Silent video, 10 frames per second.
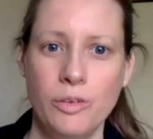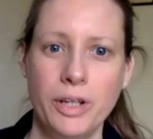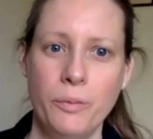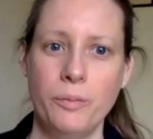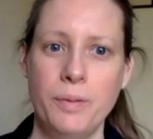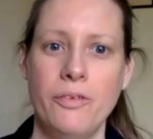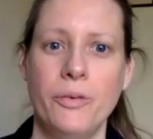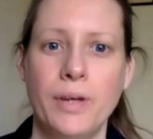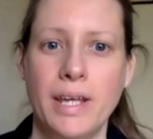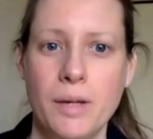we will be
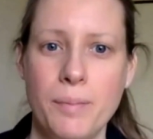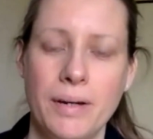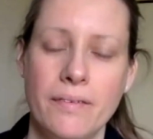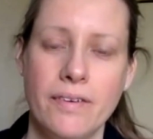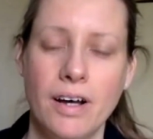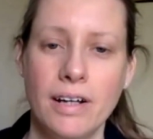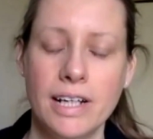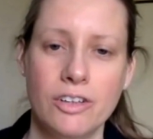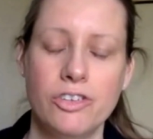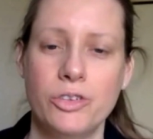talking about
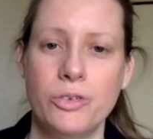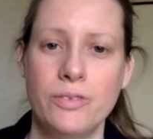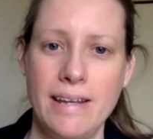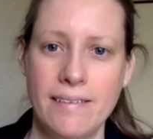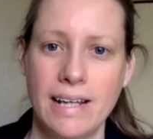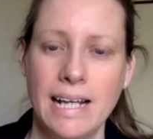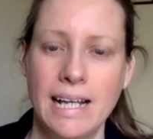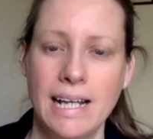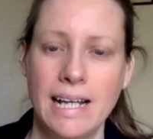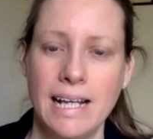archaeological data
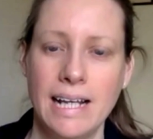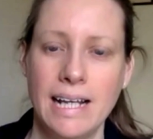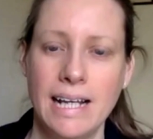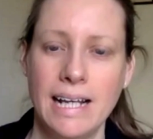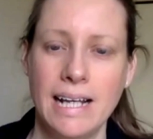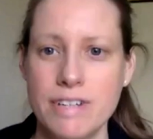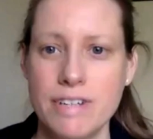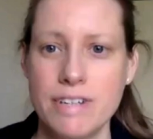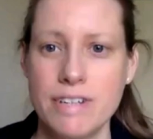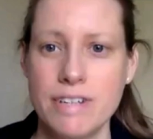collection,
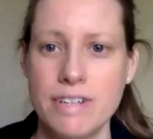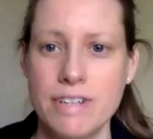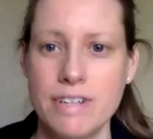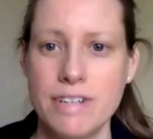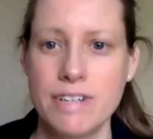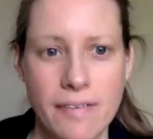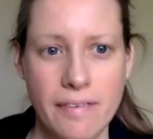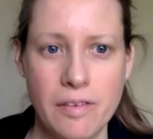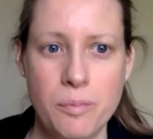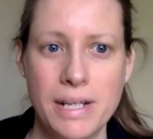reuse, data
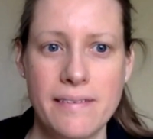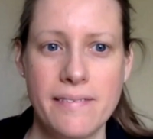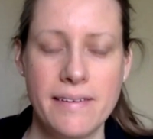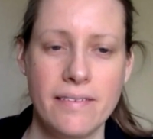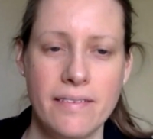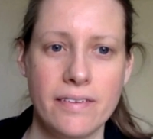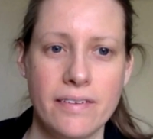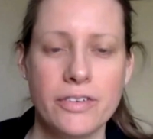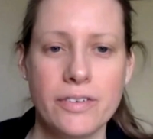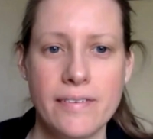accessibility and
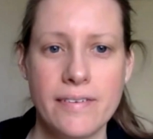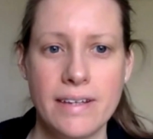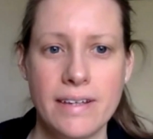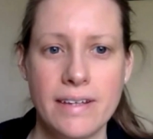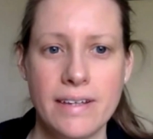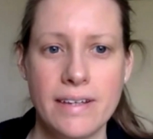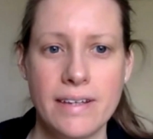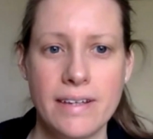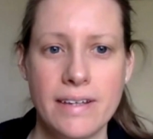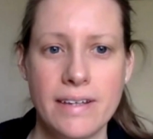security,
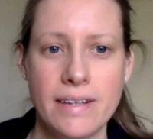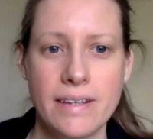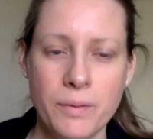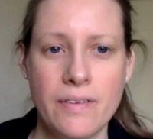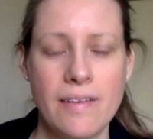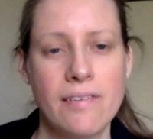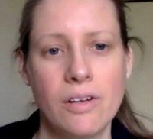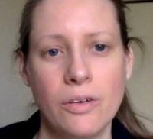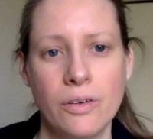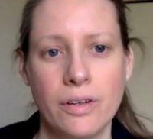and how we do this
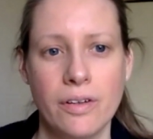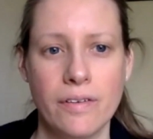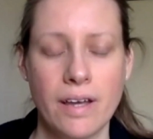along